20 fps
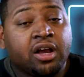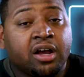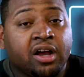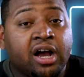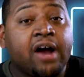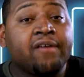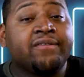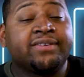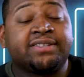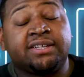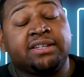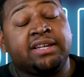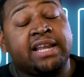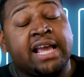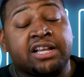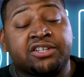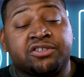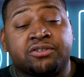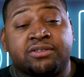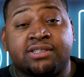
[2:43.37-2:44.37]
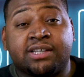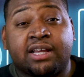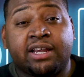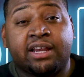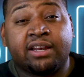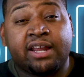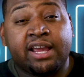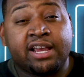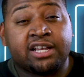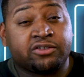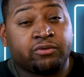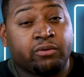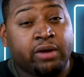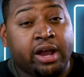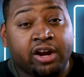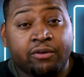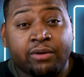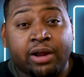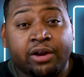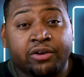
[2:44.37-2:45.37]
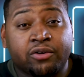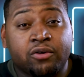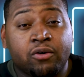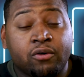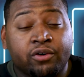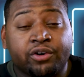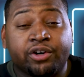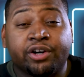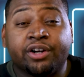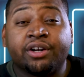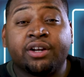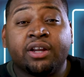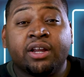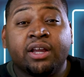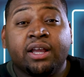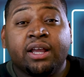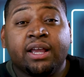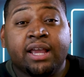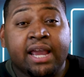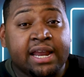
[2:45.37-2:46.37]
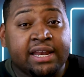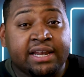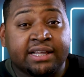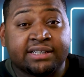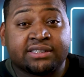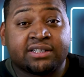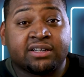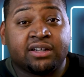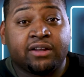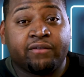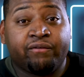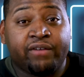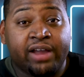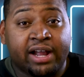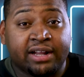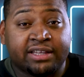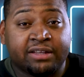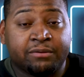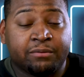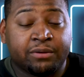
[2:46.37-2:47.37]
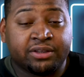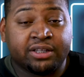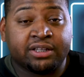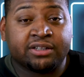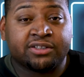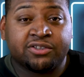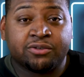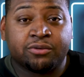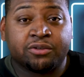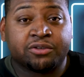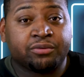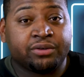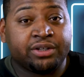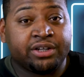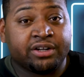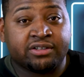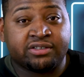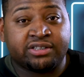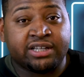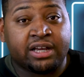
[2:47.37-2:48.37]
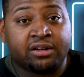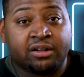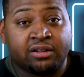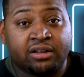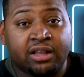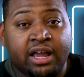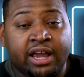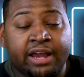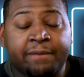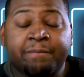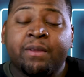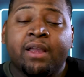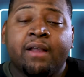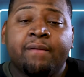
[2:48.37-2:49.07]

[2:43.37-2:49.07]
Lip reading: Obviously, National Signing Day is right around the corner, and this could affect it within 2 or 3 years down the line.